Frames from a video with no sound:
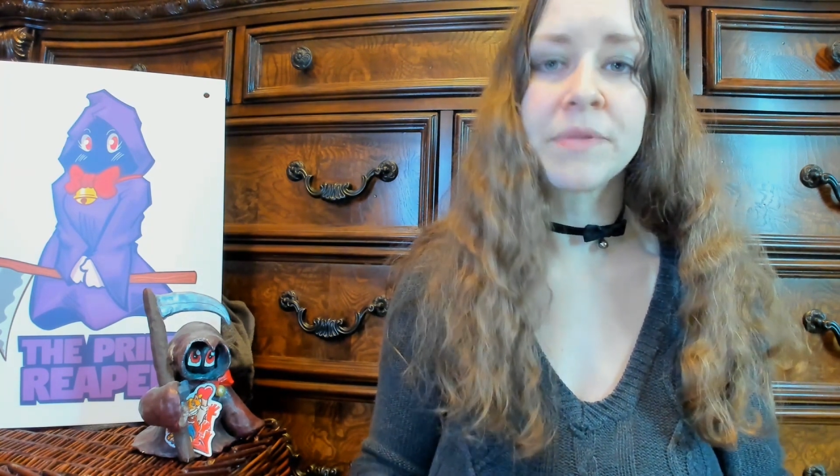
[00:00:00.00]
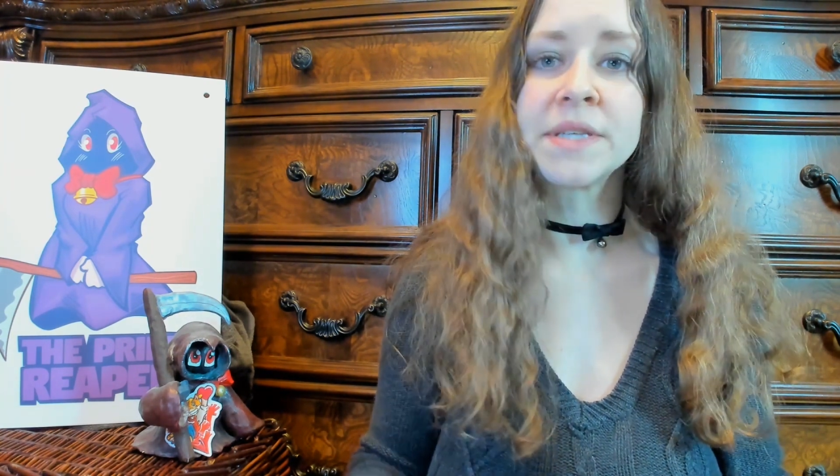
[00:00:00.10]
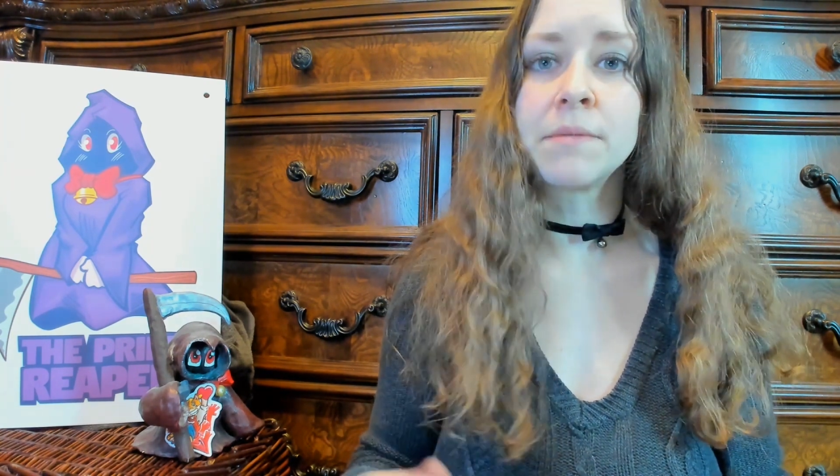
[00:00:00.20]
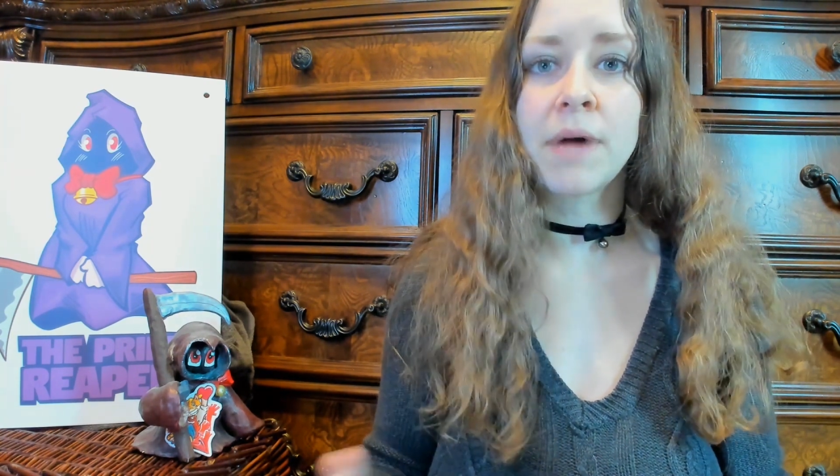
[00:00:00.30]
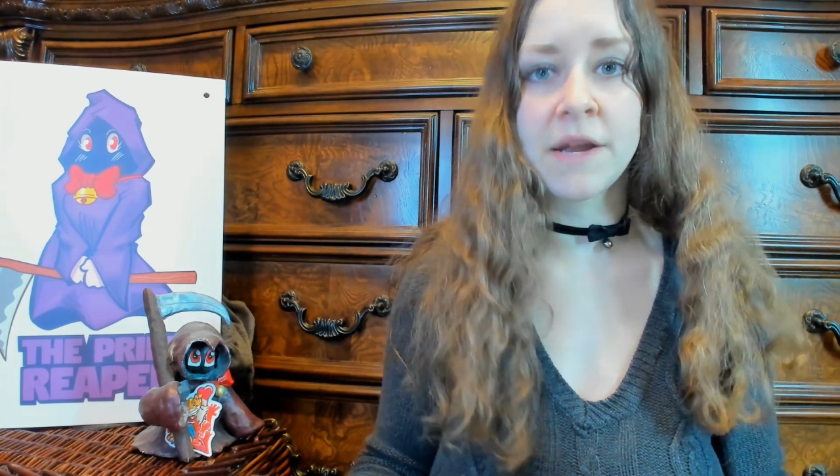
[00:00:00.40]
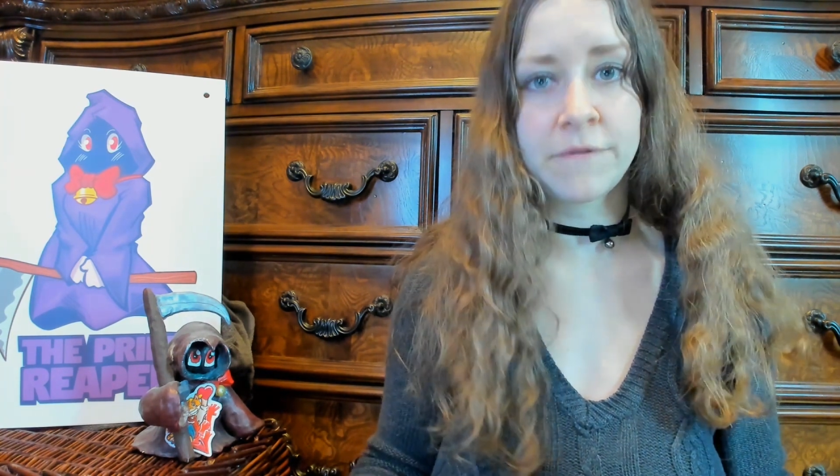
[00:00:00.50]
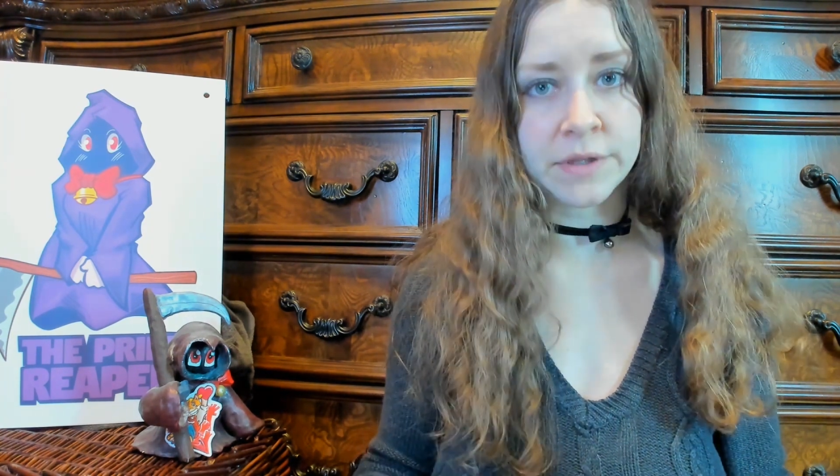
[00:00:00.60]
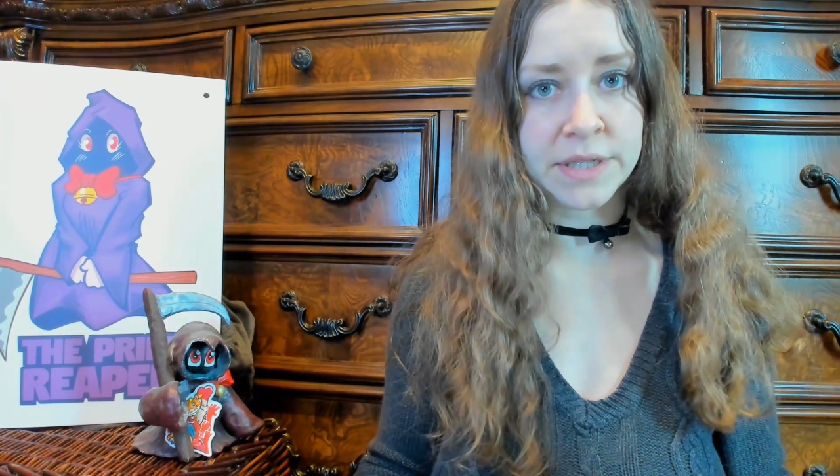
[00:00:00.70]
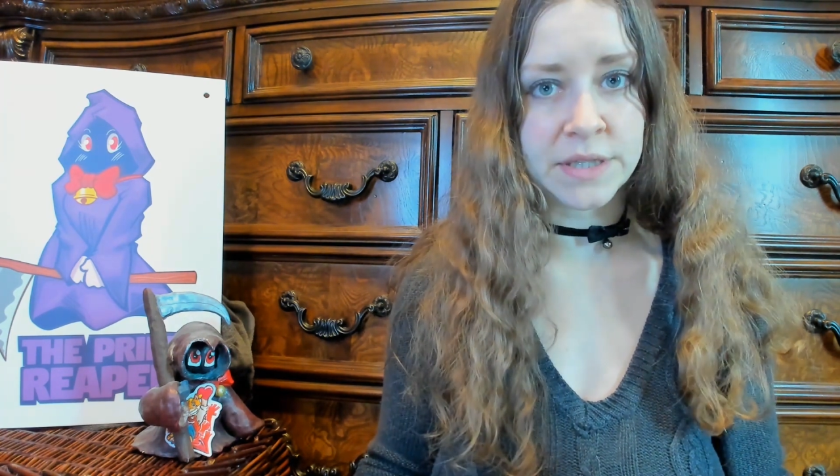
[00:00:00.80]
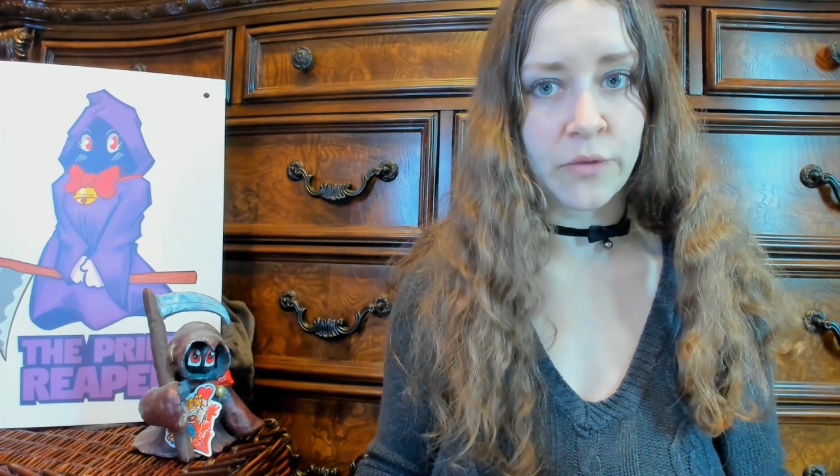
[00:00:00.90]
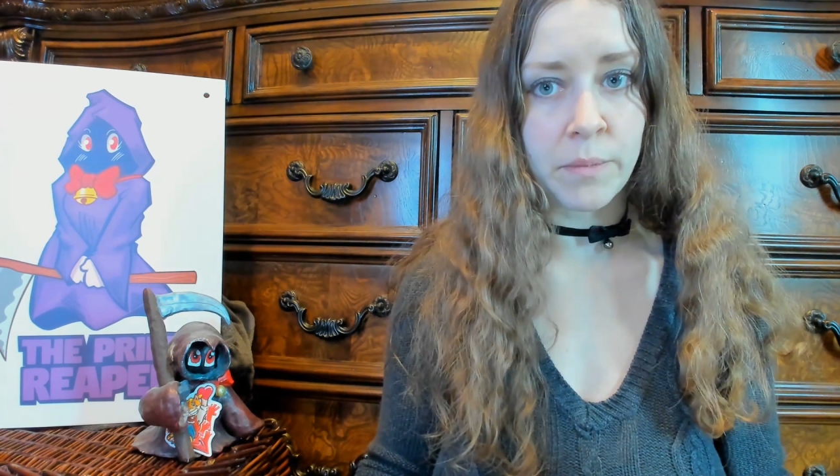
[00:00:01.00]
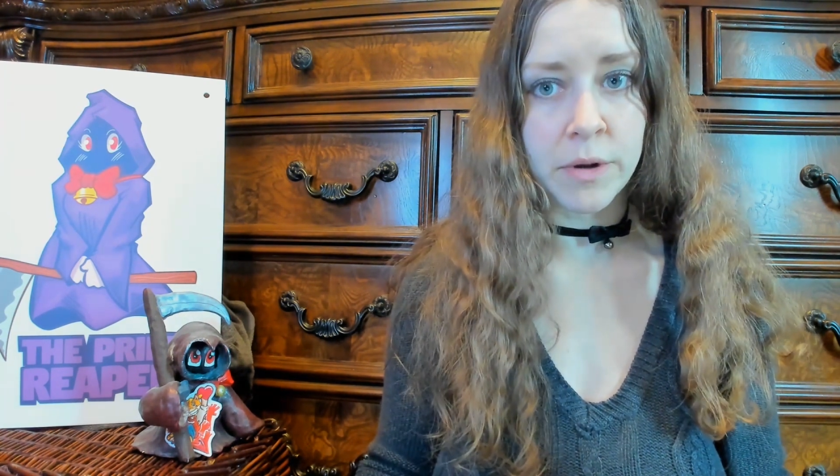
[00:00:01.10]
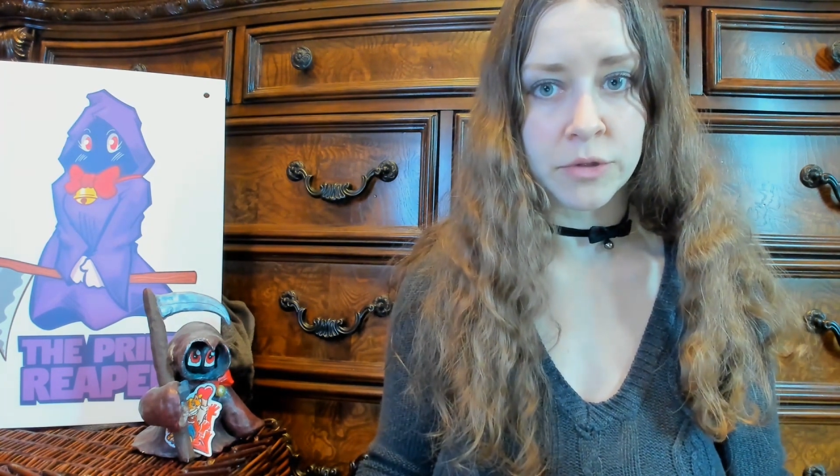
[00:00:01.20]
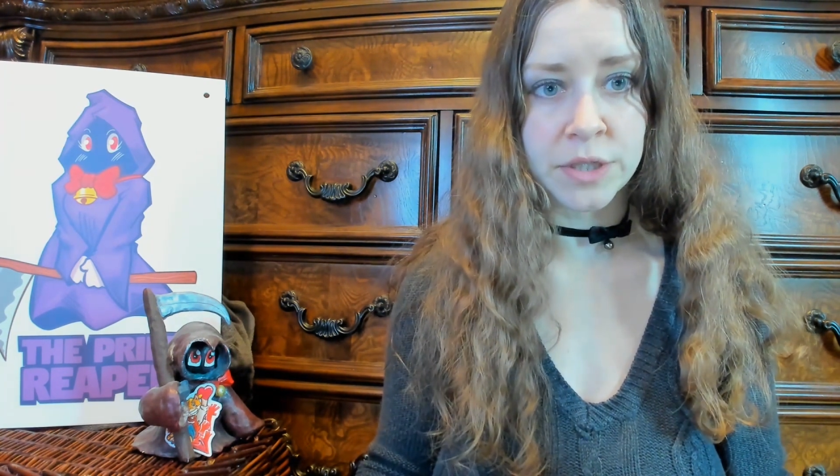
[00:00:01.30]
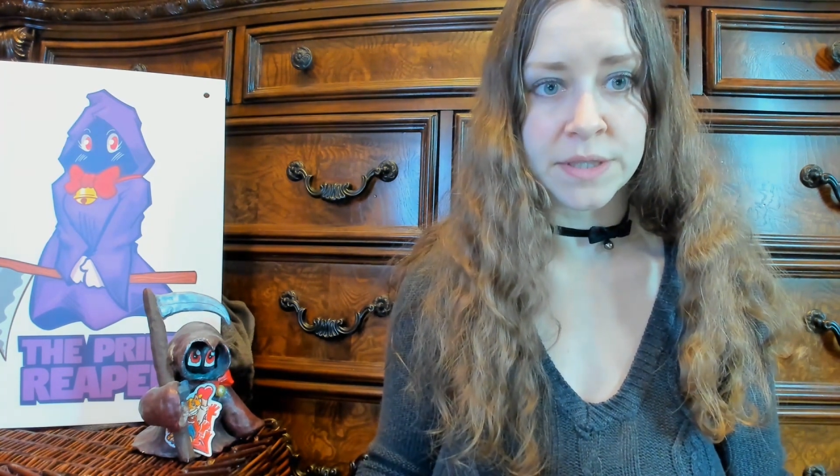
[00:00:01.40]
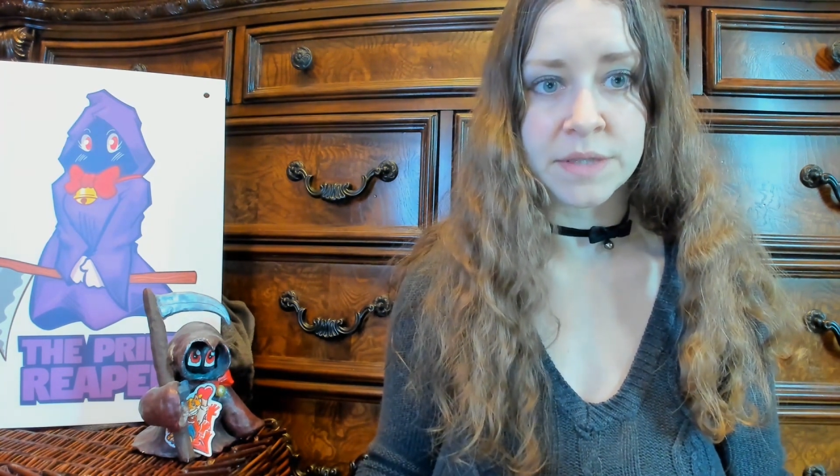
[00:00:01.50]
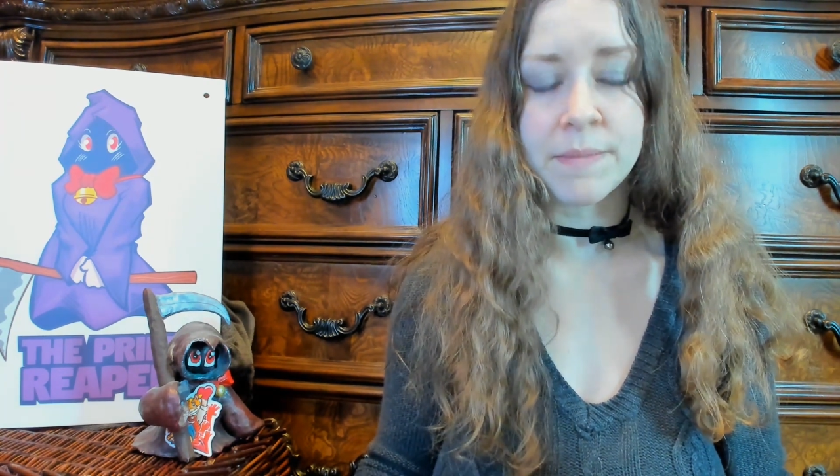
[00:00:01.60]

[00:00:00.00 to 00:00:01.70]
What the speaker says: is a mindfulness of emotions